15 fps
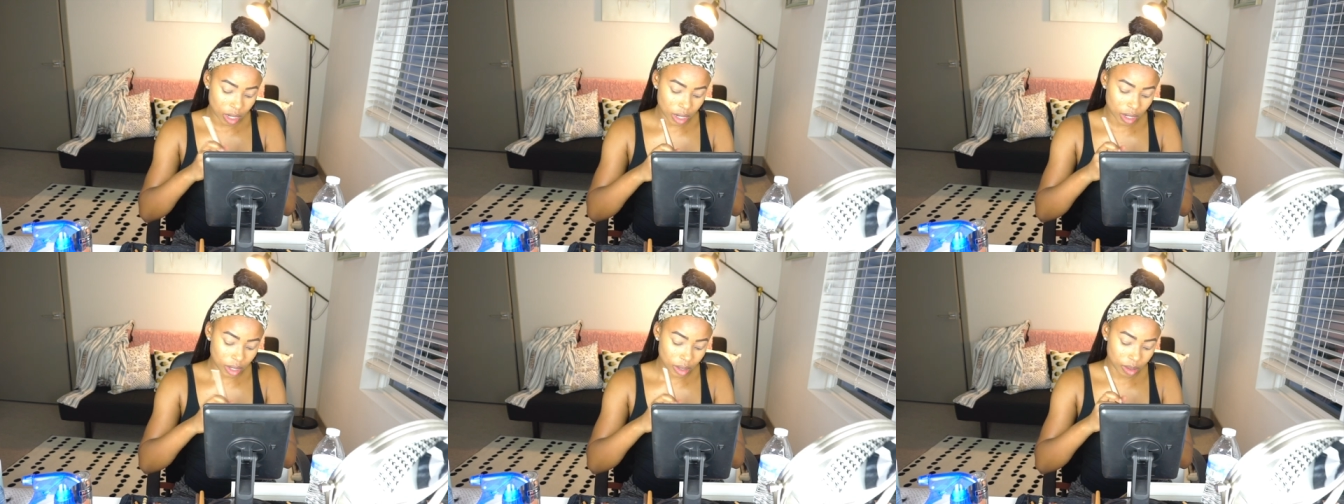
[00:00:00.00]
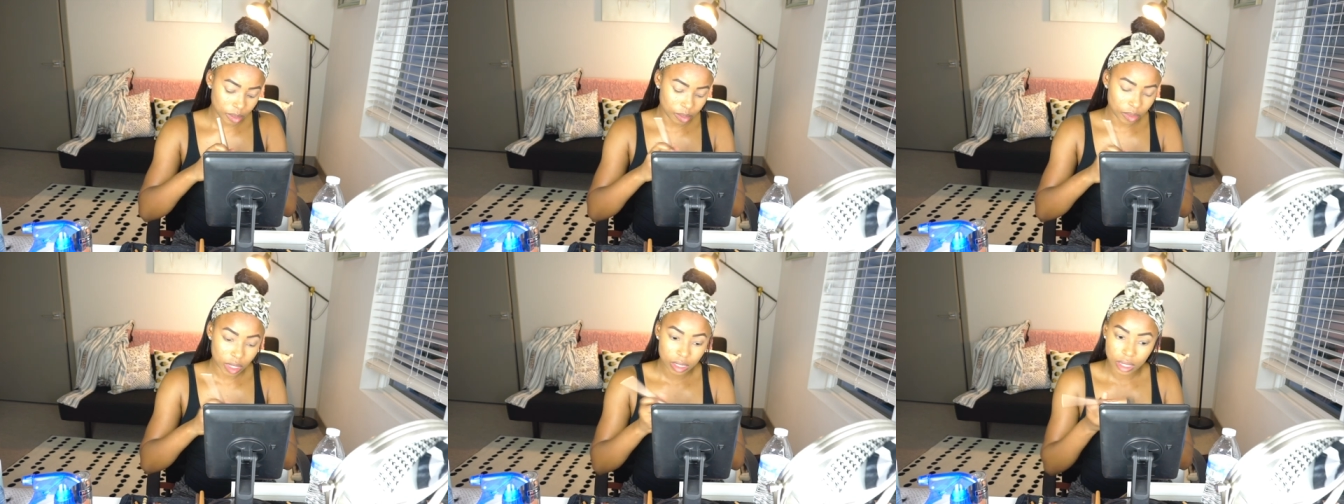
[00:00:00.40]

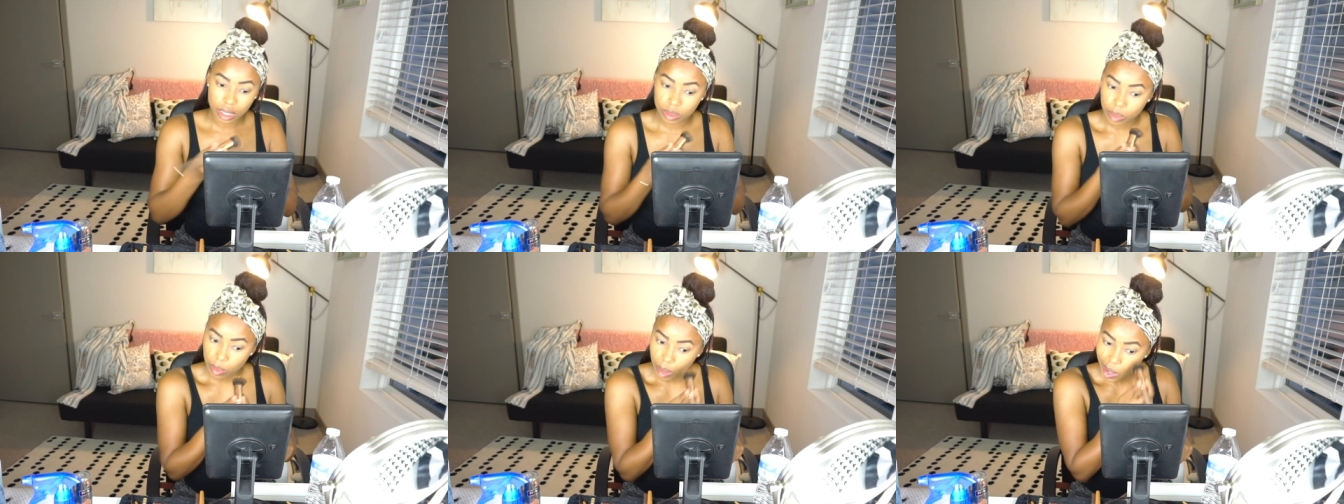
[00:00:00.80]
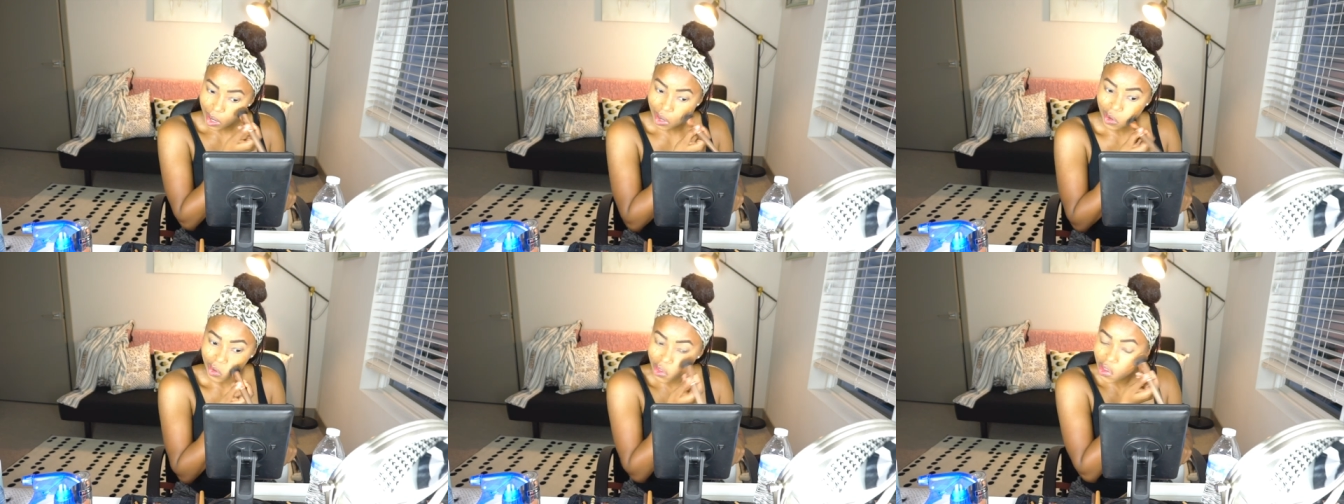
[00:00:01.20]
Um, this has been my
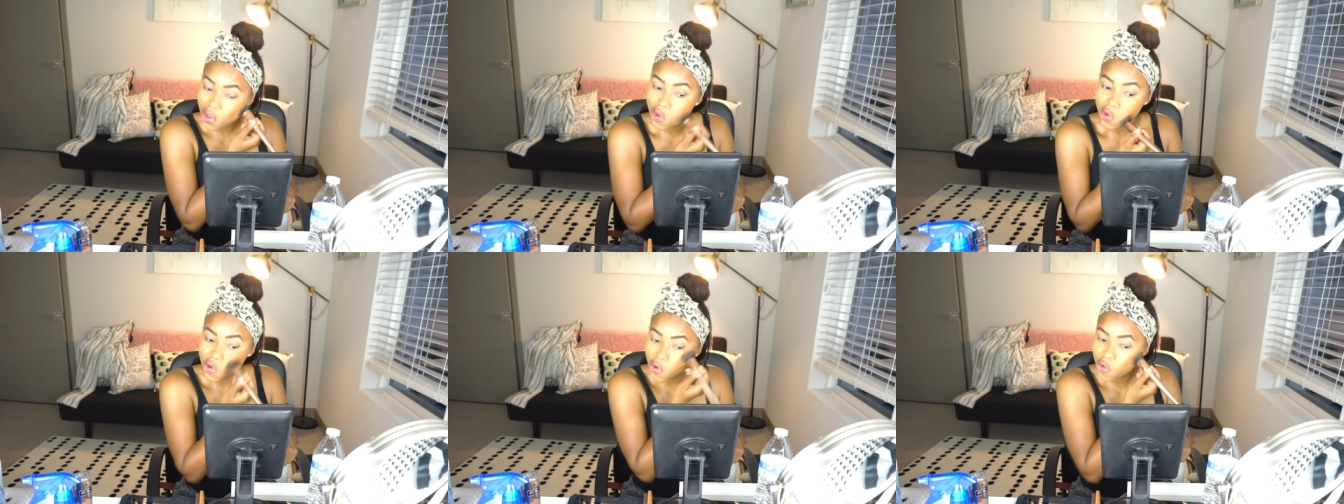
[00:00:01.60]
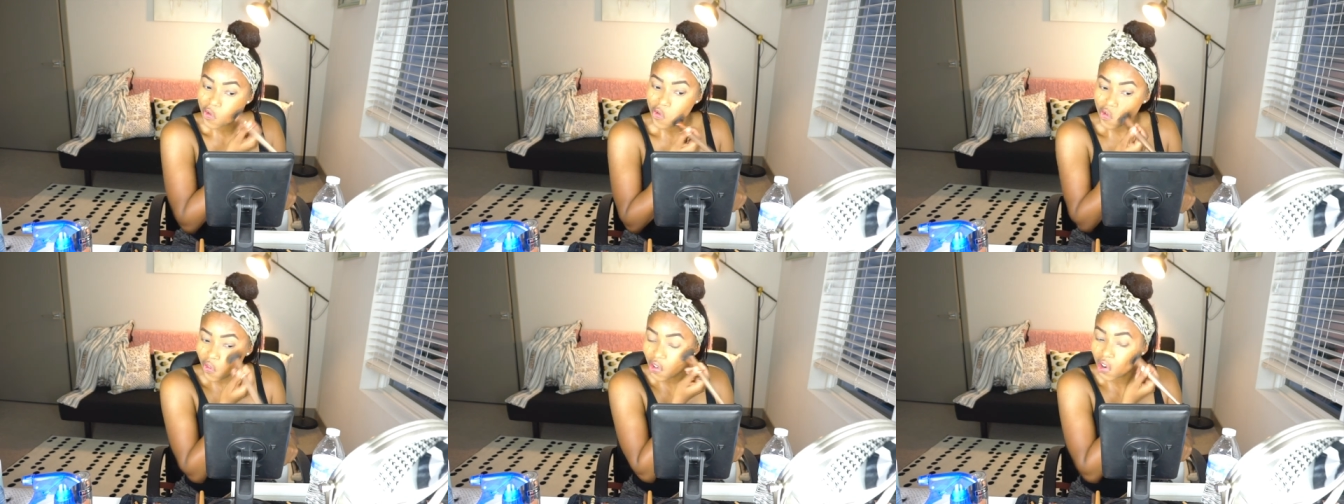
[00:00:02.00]
go-to
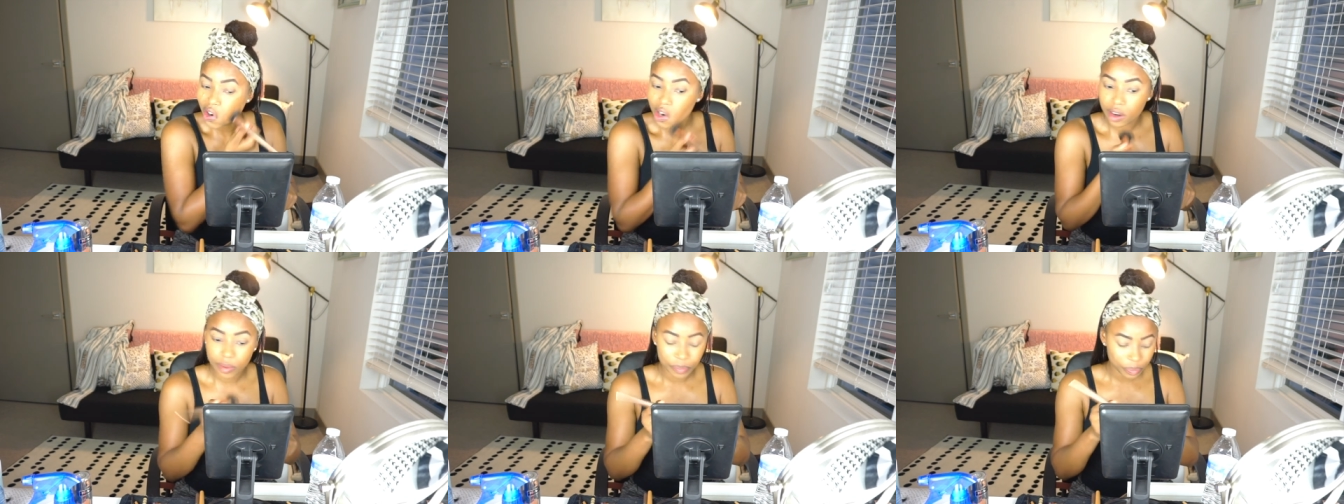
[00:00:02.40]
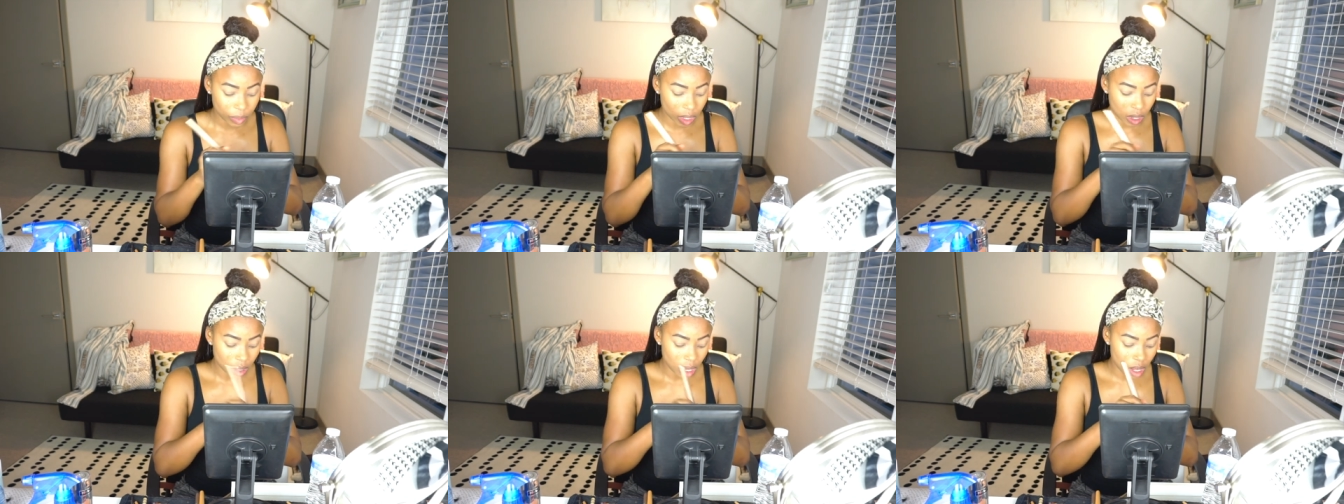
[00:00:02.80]
for
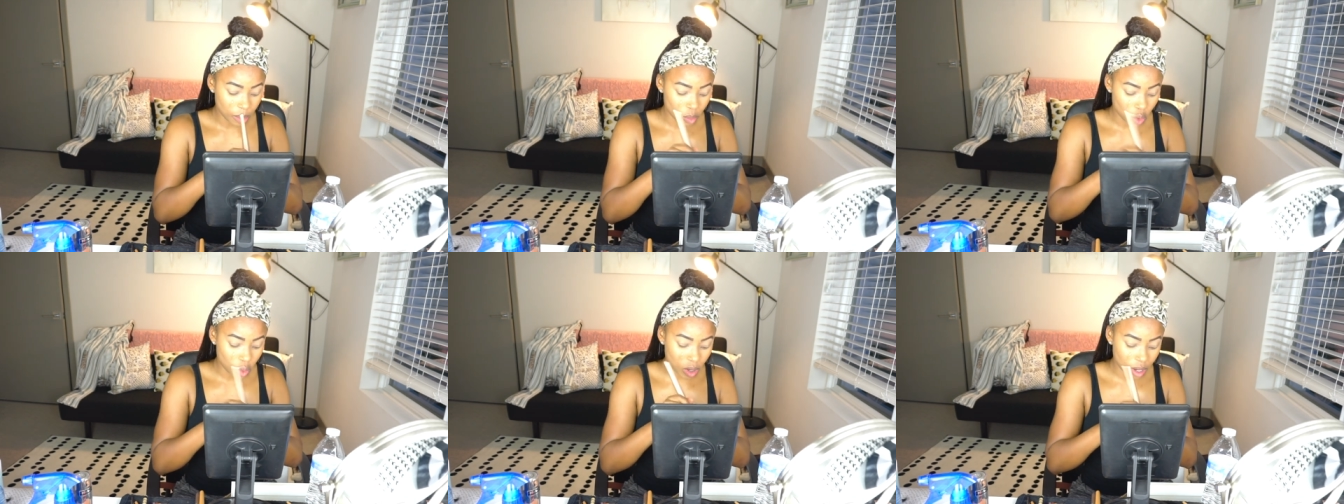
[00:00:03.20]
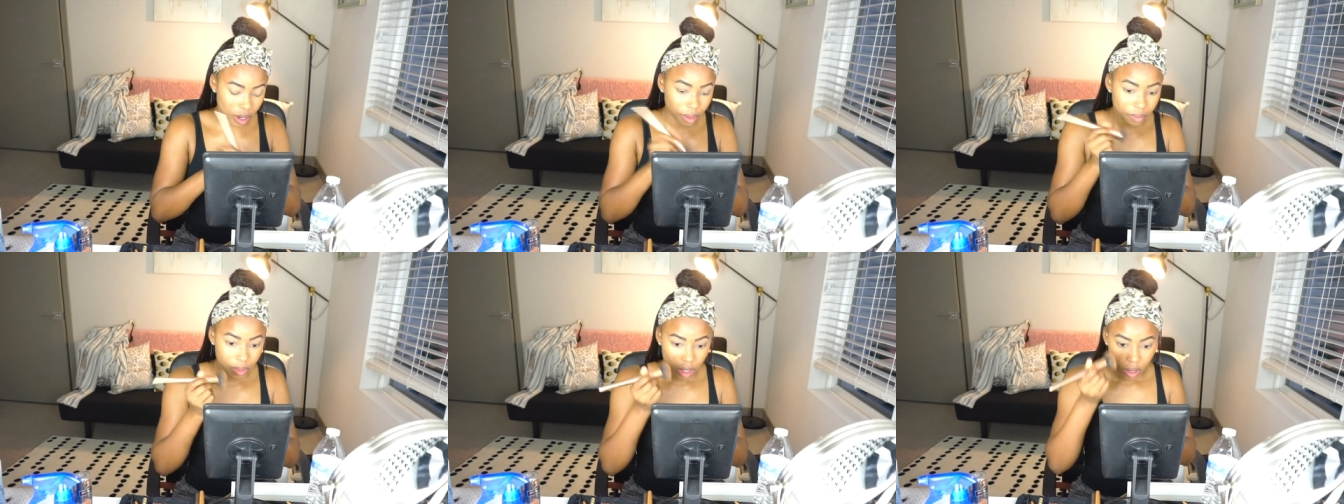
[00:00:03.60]
a
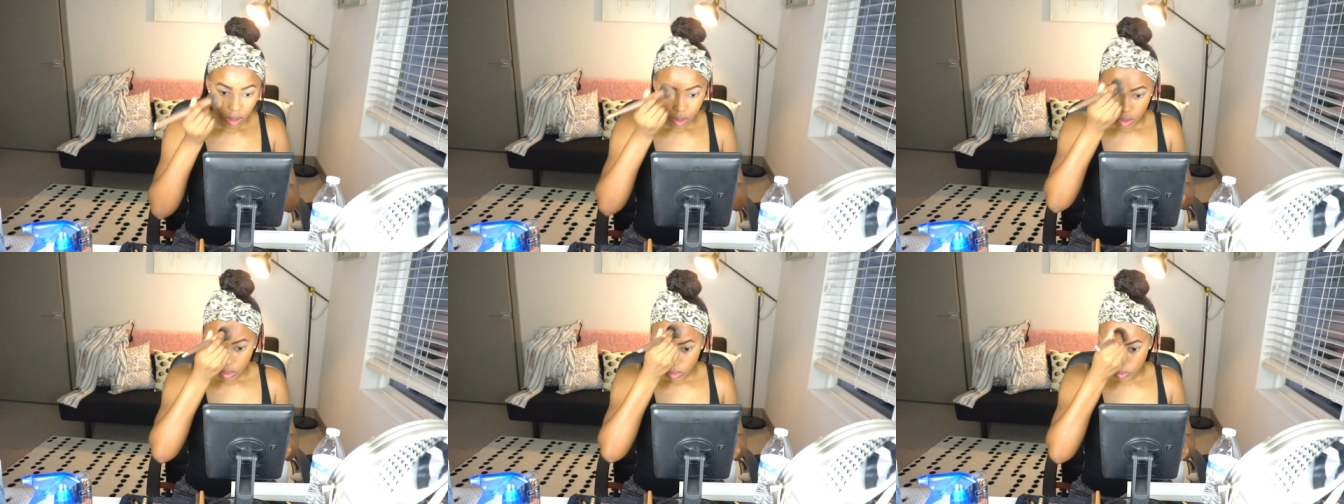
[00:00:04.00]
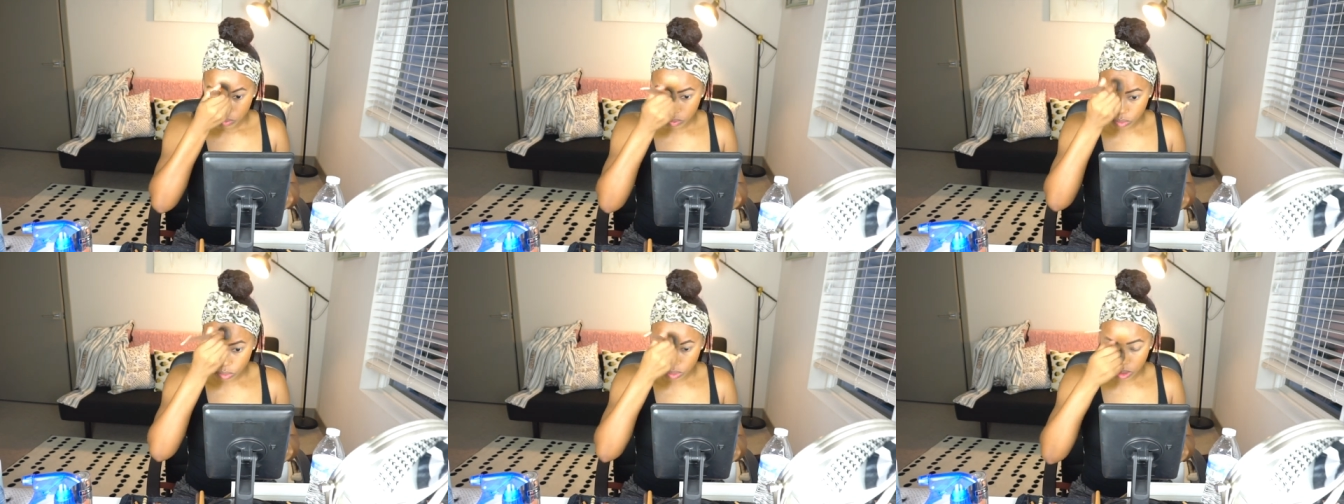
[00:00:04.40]
more
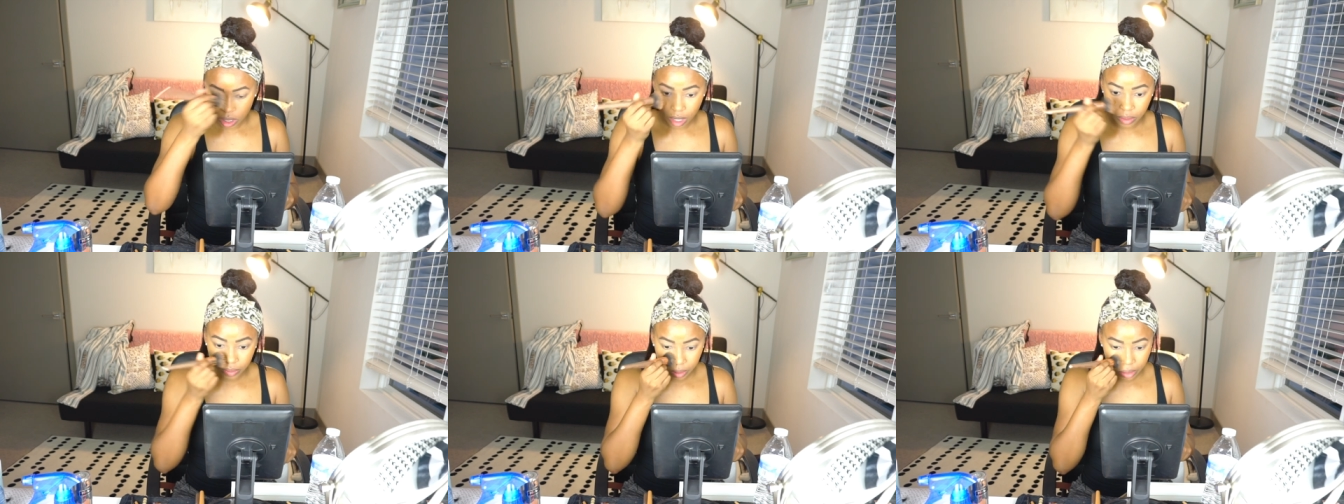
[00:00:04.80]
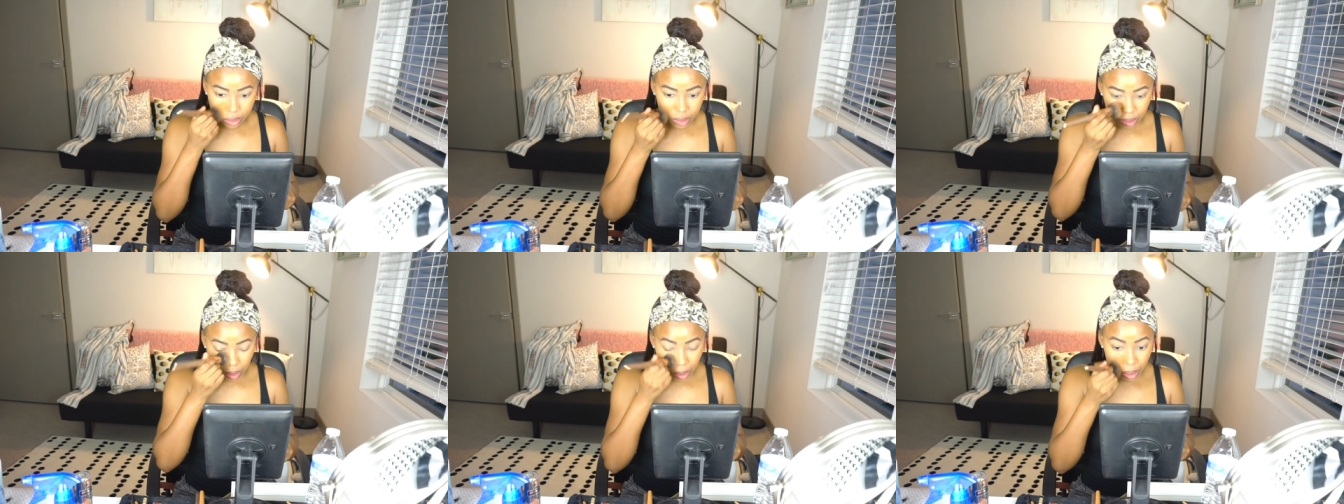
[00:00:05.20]
full
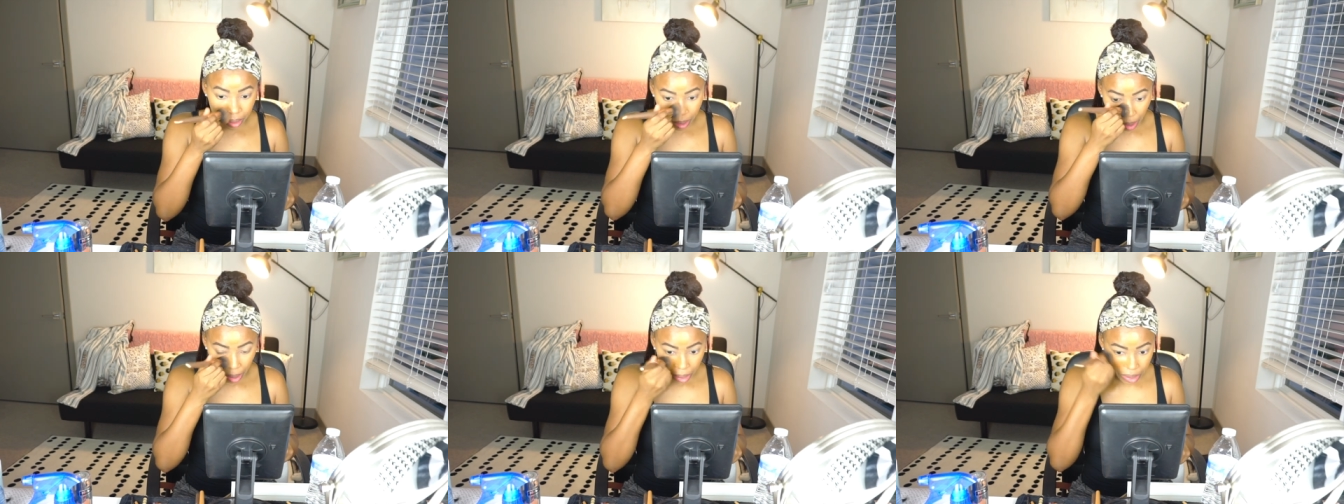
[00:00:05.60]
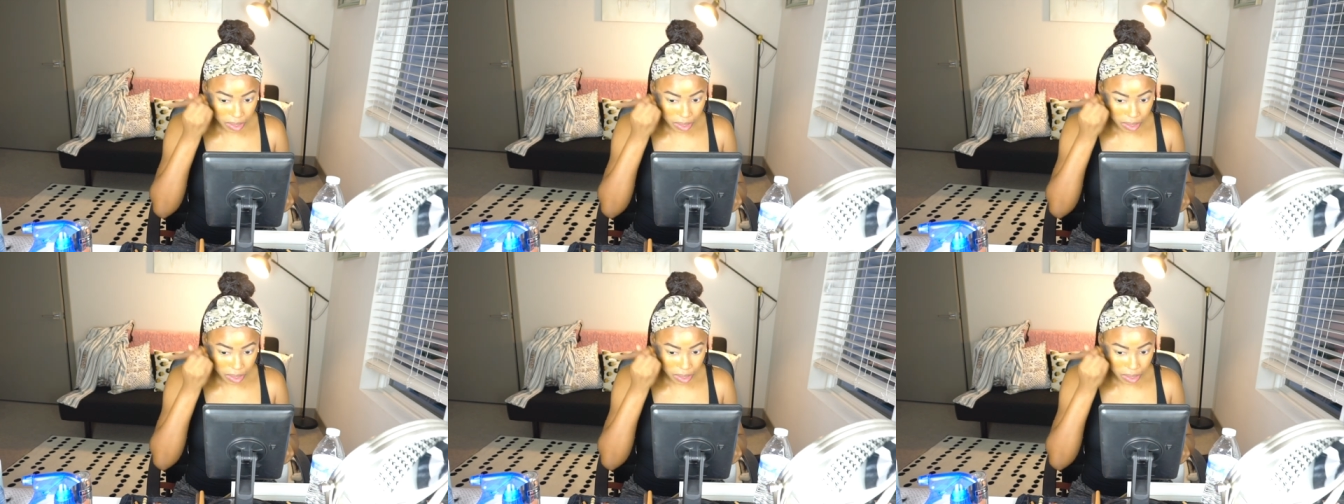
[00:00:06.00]
coverage look.